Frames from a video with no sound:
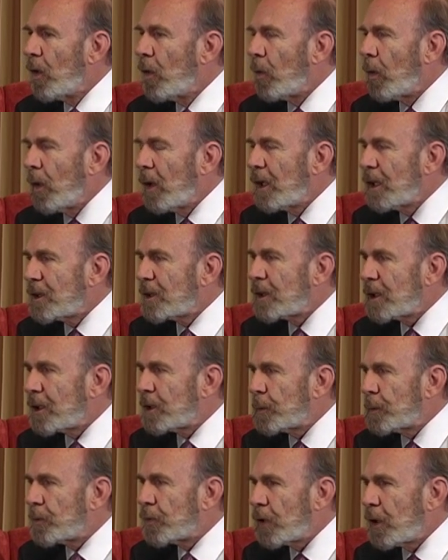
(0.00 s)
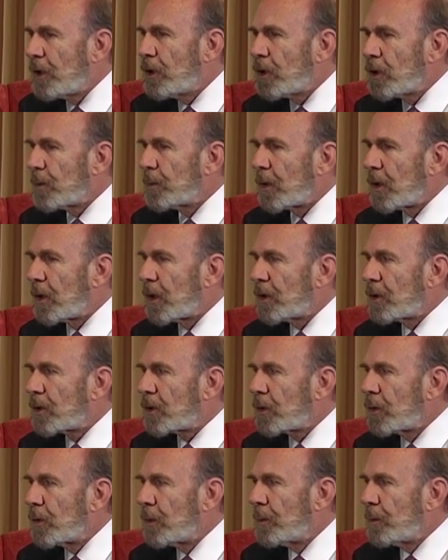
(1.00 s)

What is this principle that's so